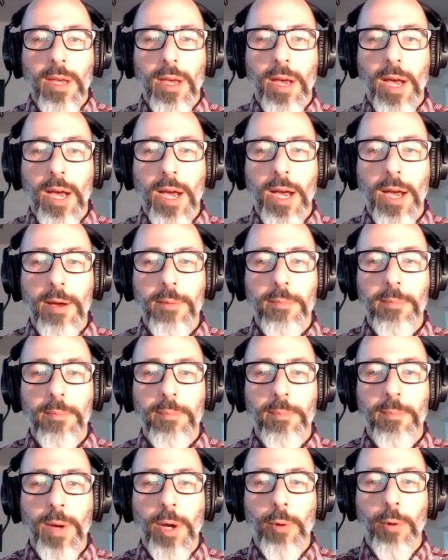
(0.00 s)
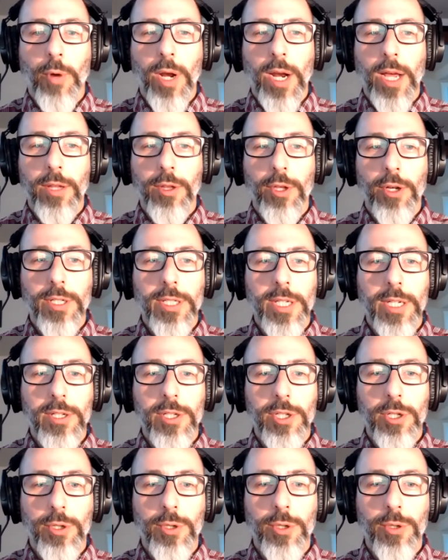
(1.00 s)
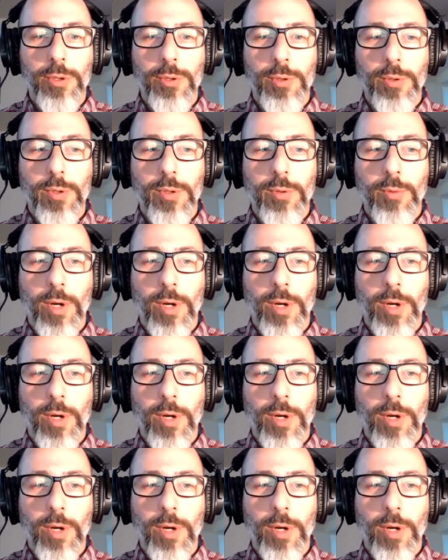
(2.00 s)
But when I looked into,